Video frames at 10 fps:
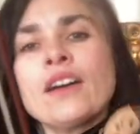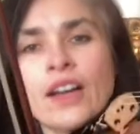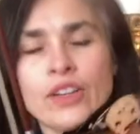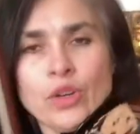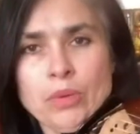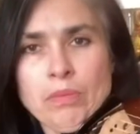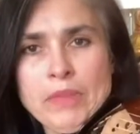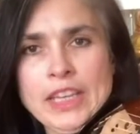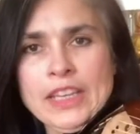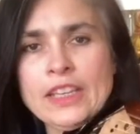And your
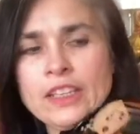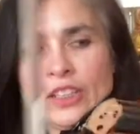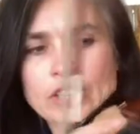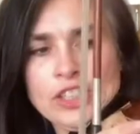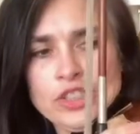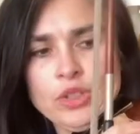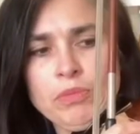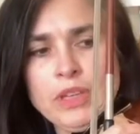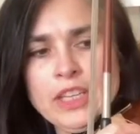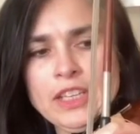mi, test your
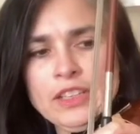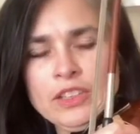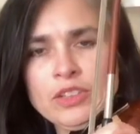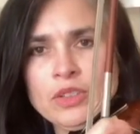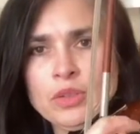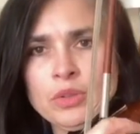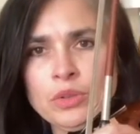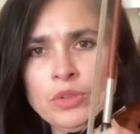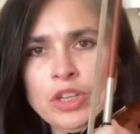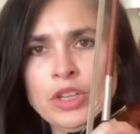mi.
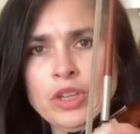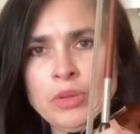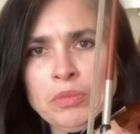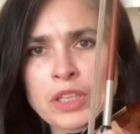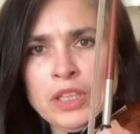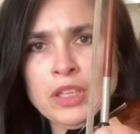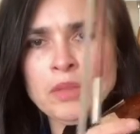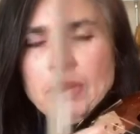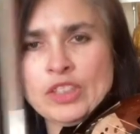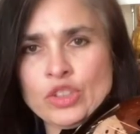Do, re, mi.
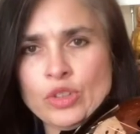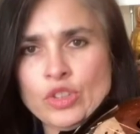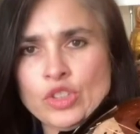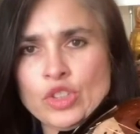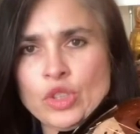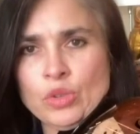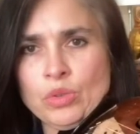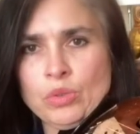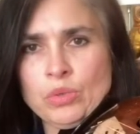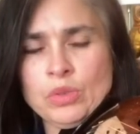Make sure it's
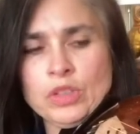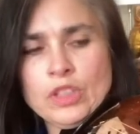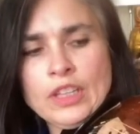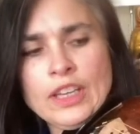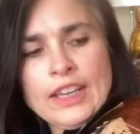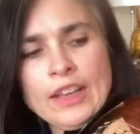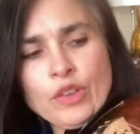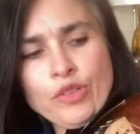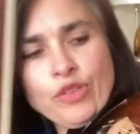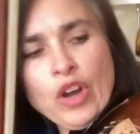2. Now
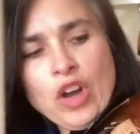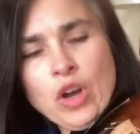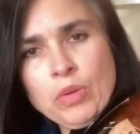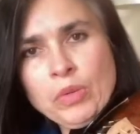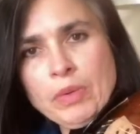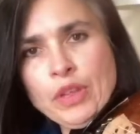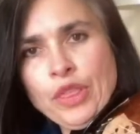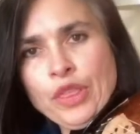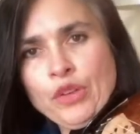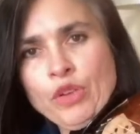the fa will be a
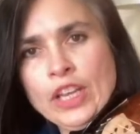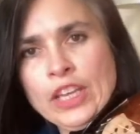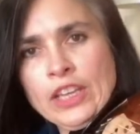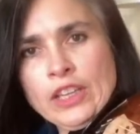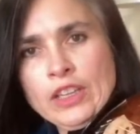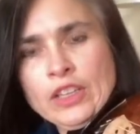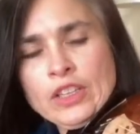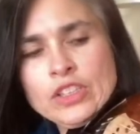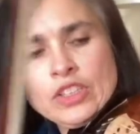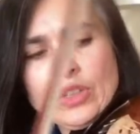3.
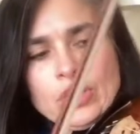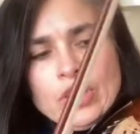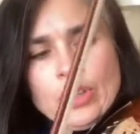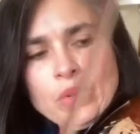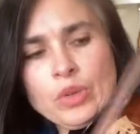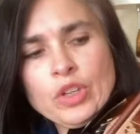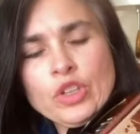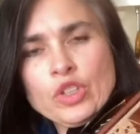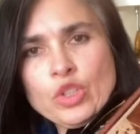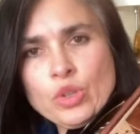So it'll go
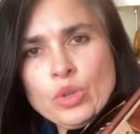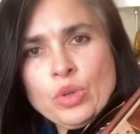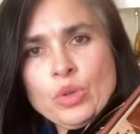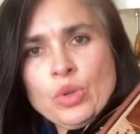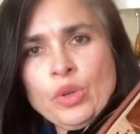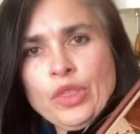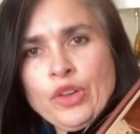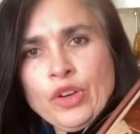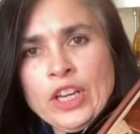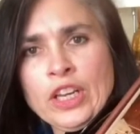2,
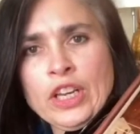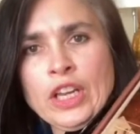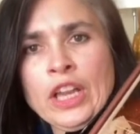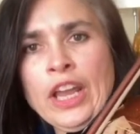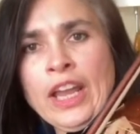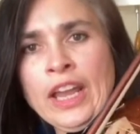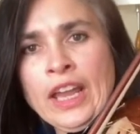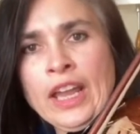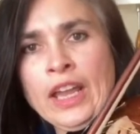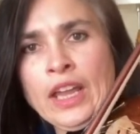3,
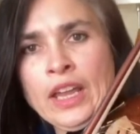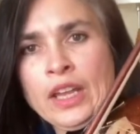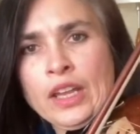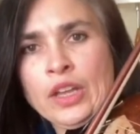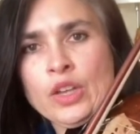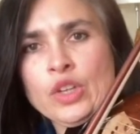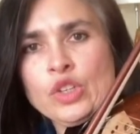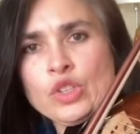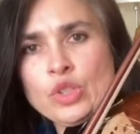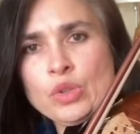A,
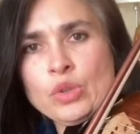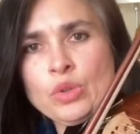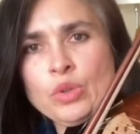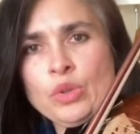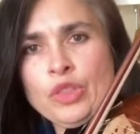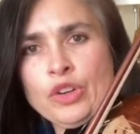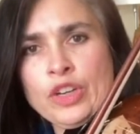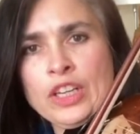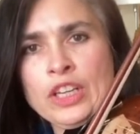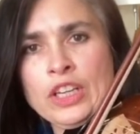2,
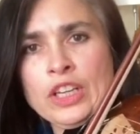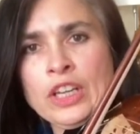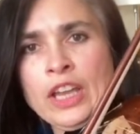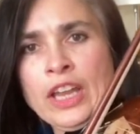3, A.